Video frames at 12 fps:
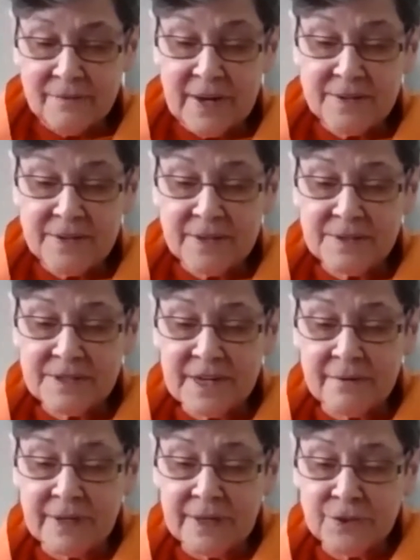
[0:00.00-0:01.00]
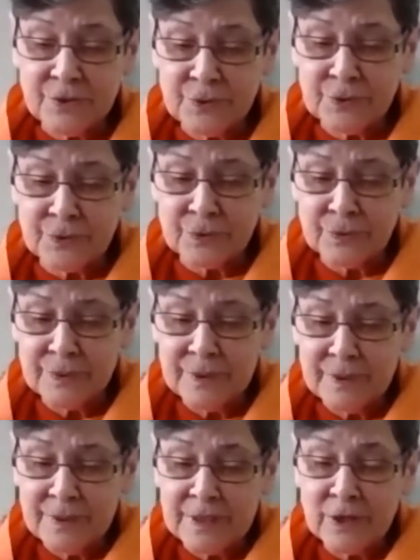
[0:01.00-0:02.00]
1872
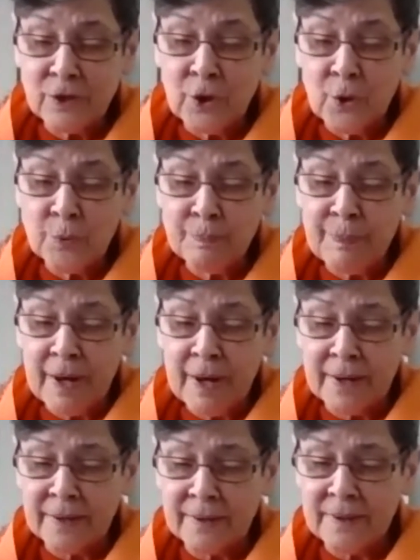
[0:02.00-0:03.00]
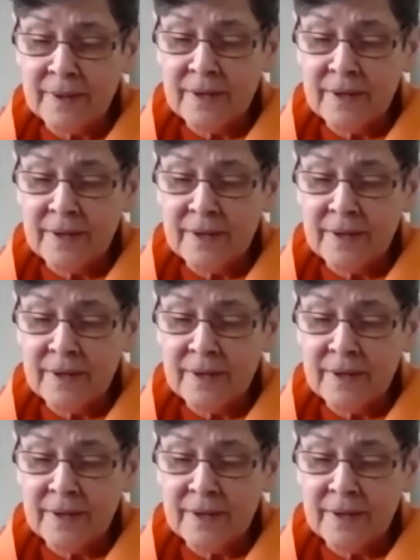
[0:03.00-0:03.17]
near Lone Pine,